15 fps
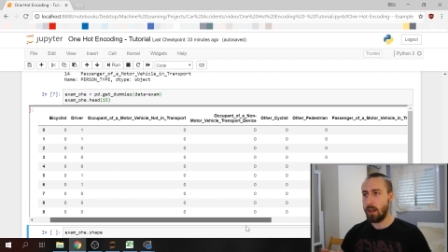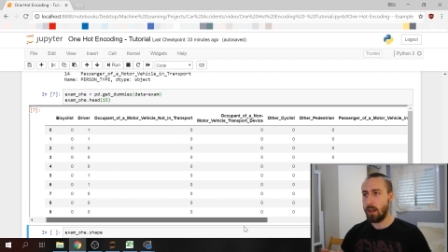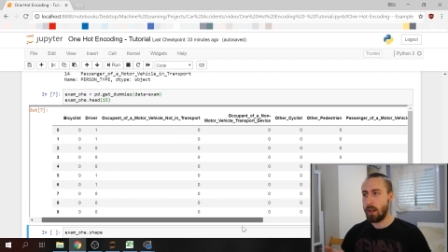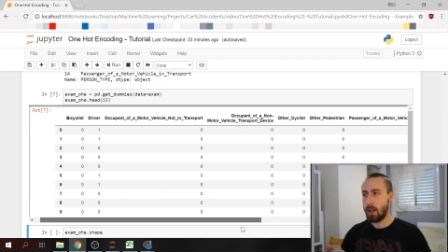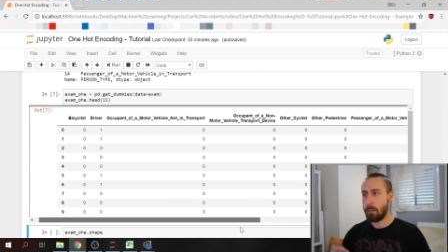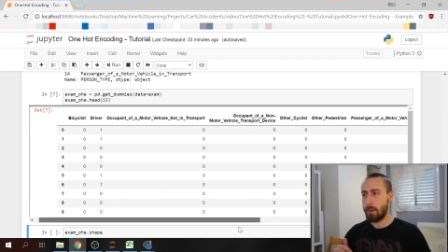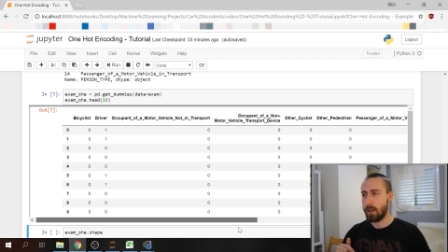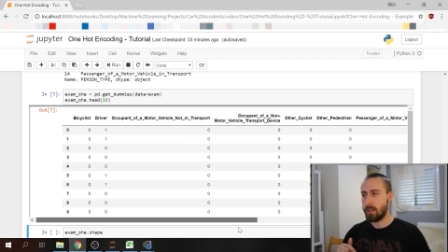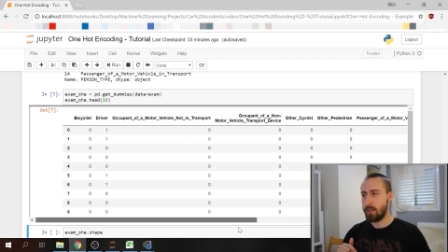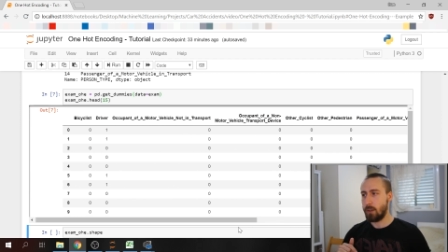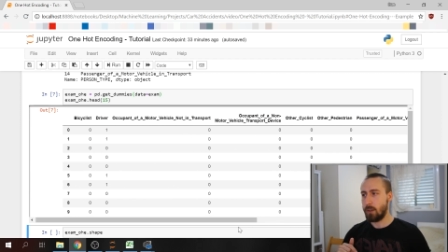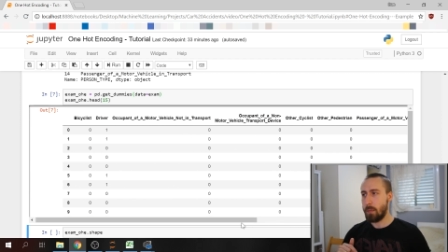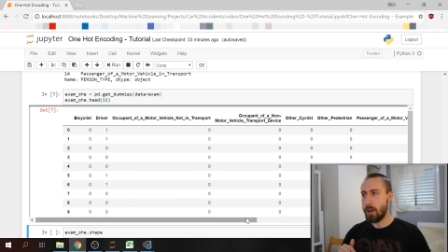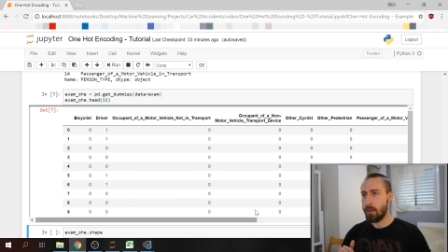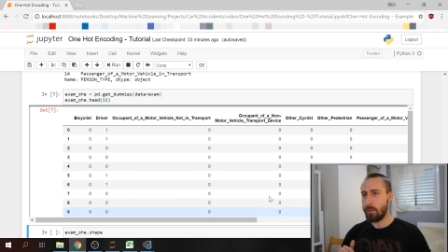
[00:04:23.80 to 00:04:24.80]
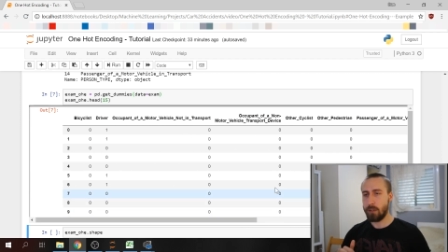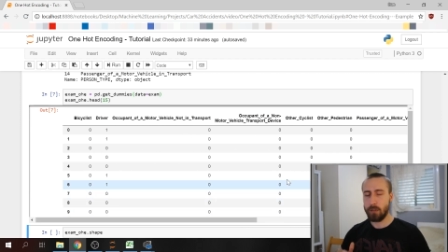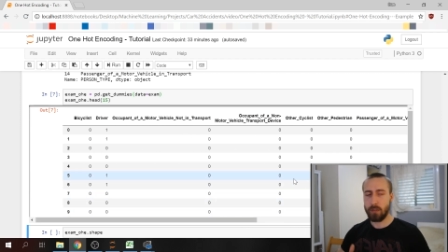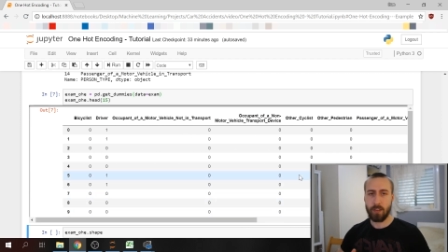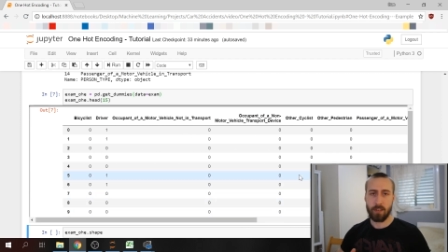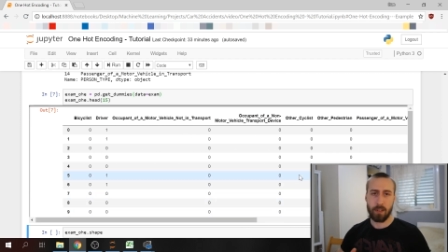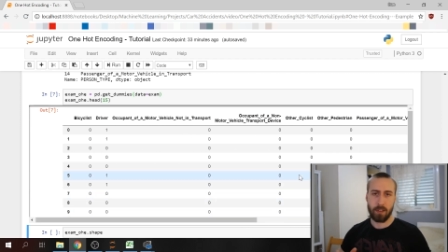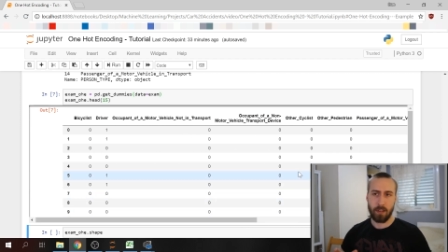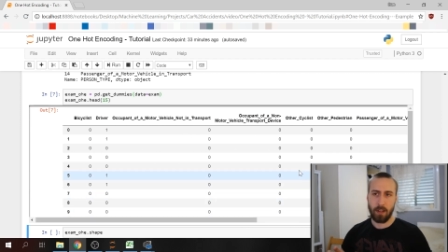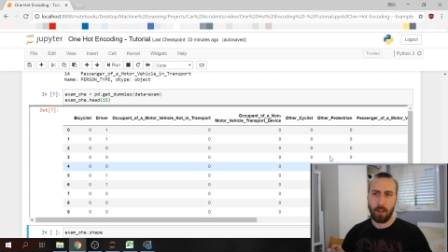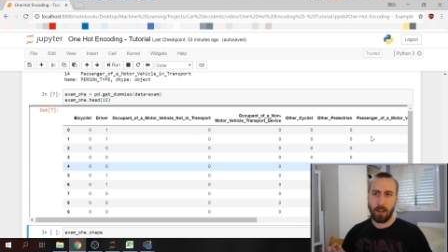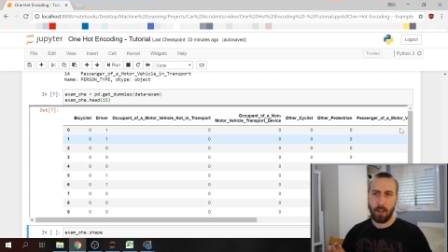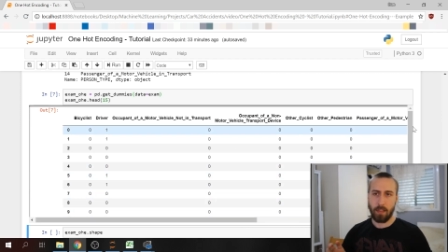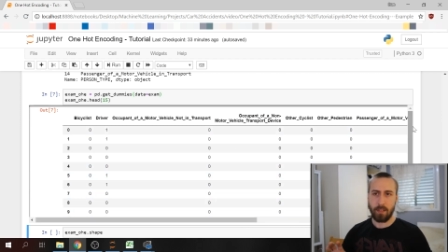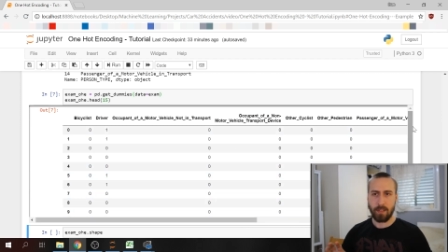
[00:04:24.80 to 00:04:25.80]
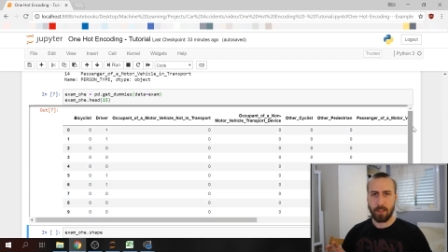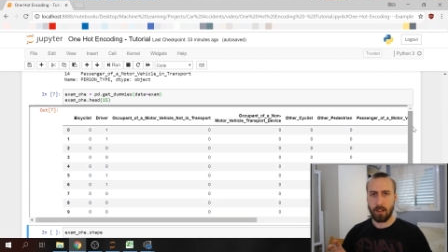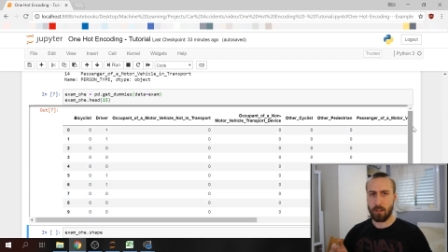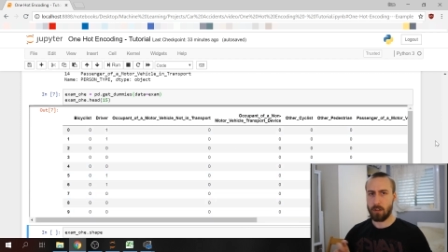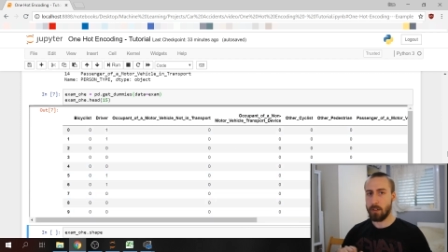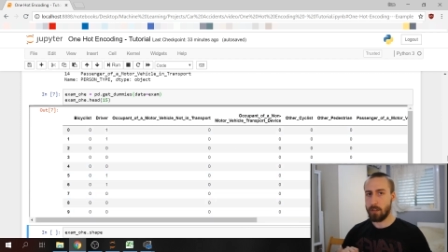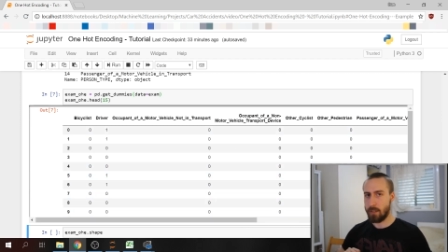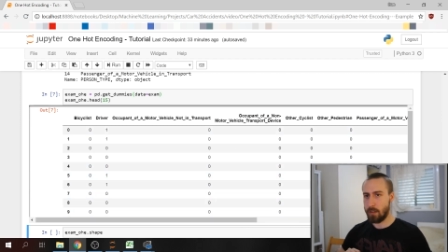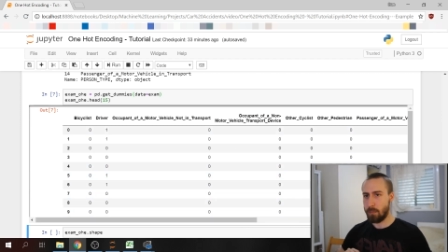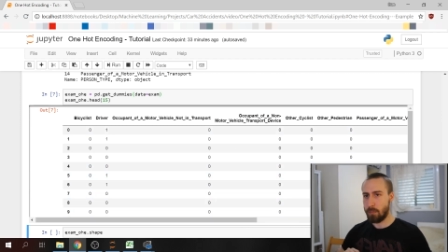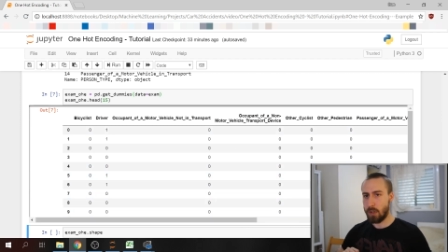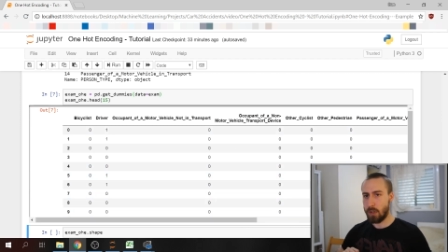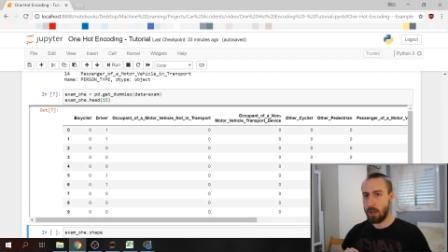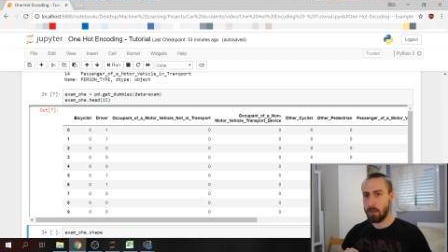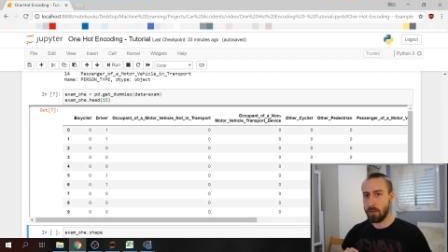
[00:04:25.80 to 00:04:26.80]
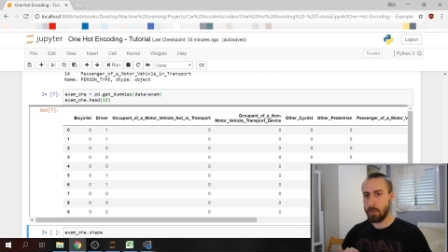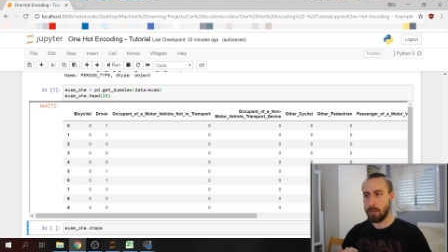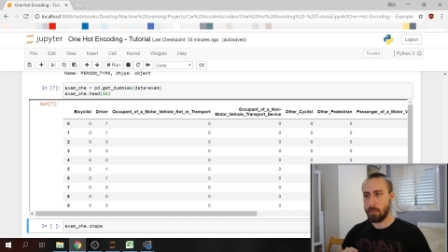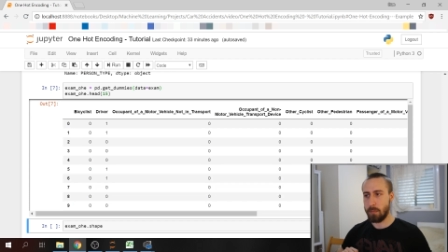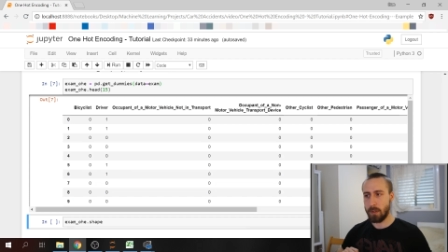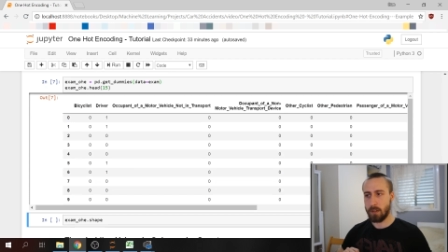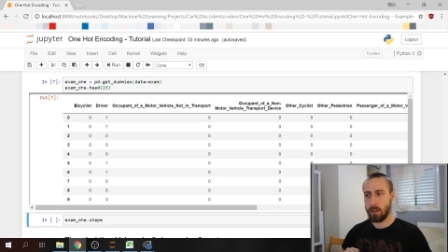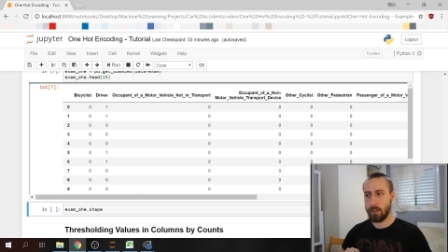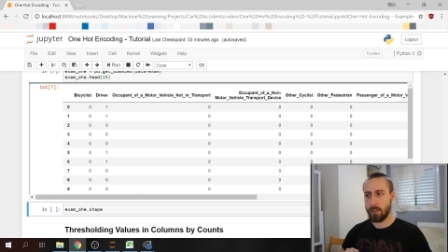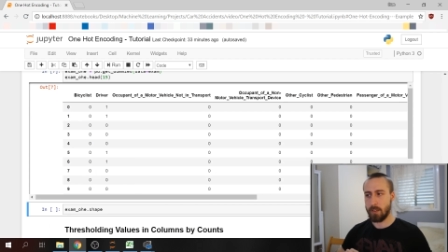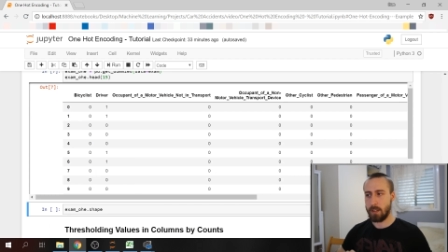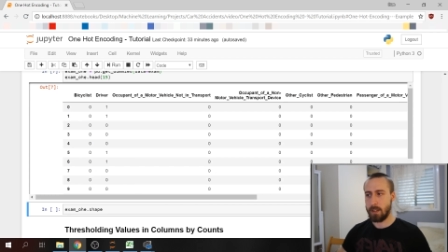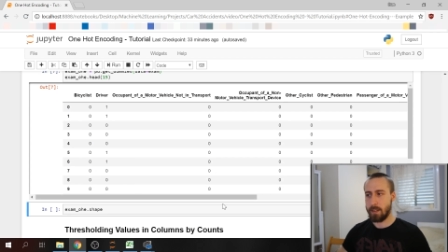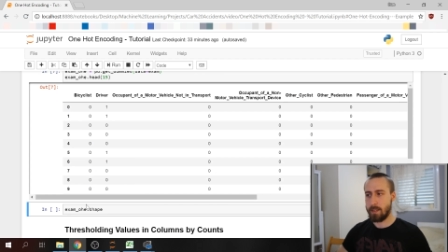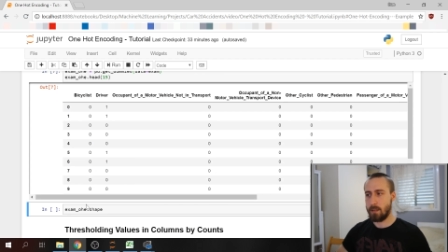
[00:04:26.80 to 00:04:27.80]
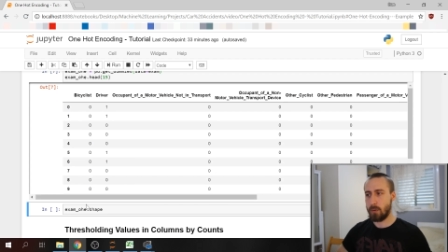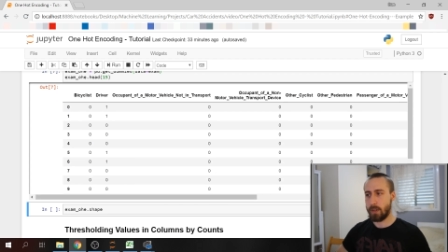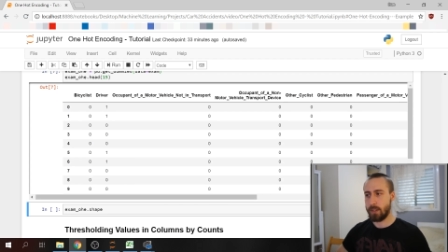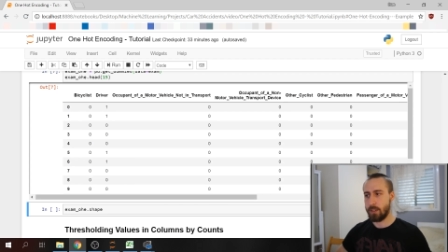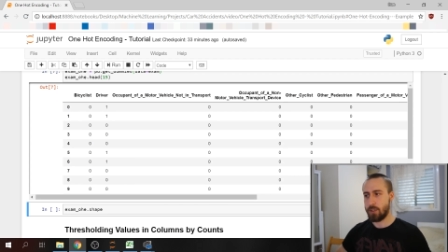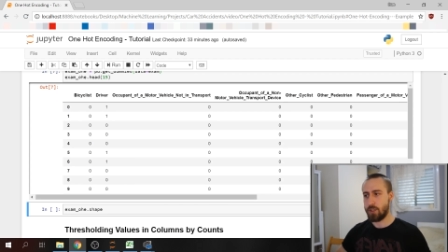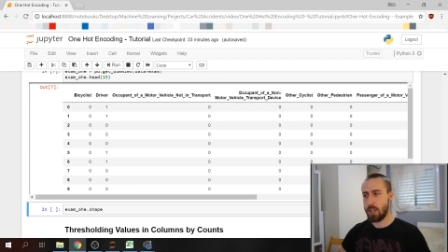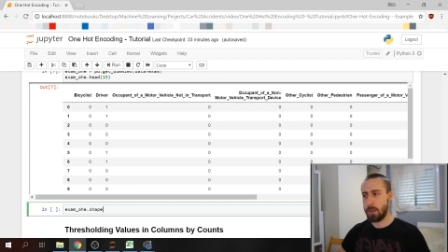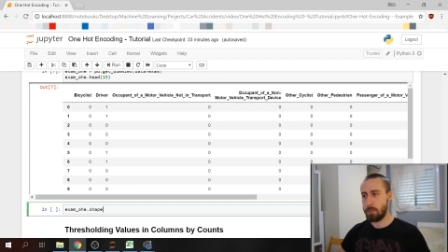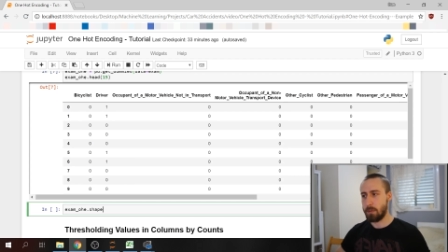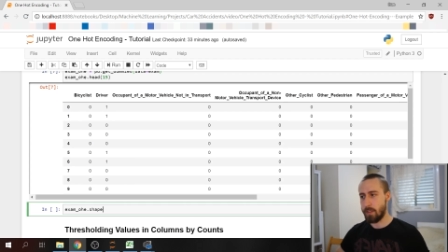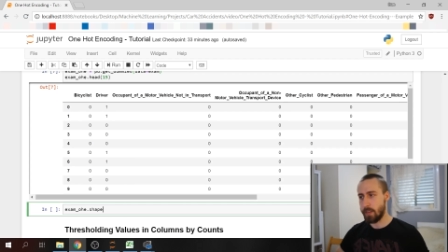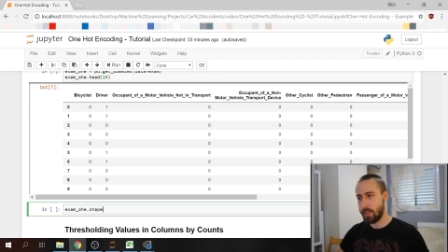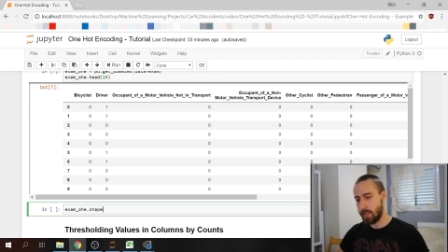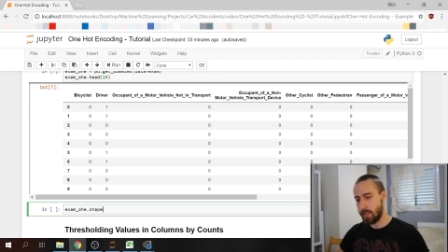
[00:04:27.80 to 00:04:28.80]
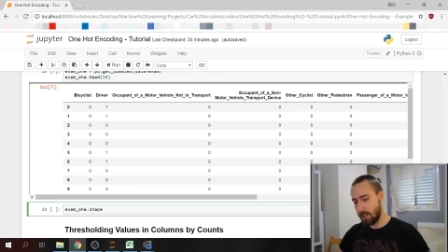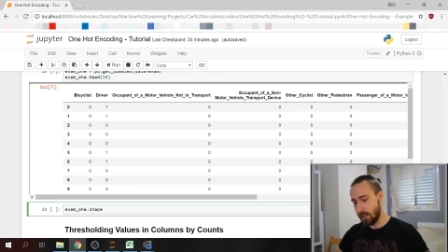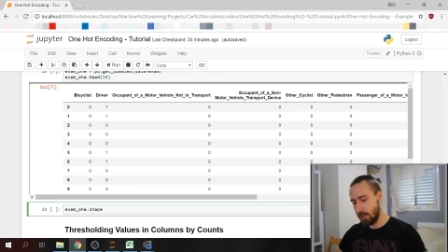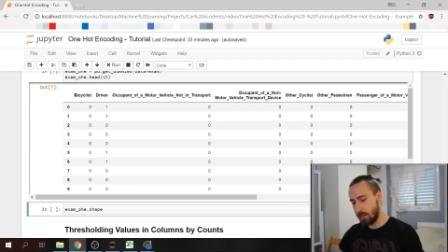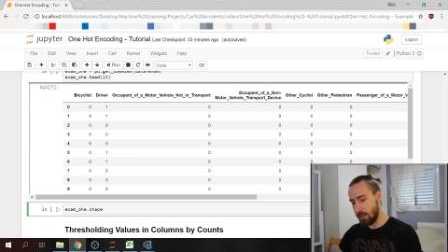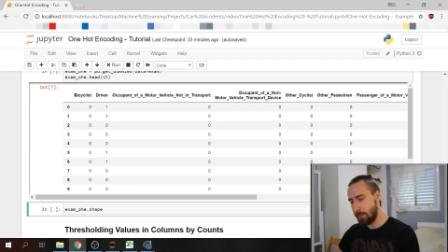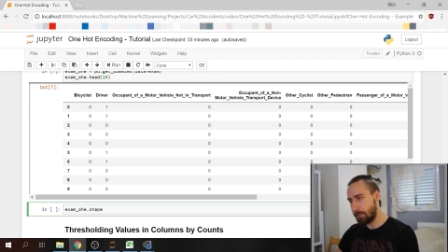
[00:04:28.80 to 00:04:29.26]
But you may have noticed that this can cause some problems because let's look at the shape of this thing.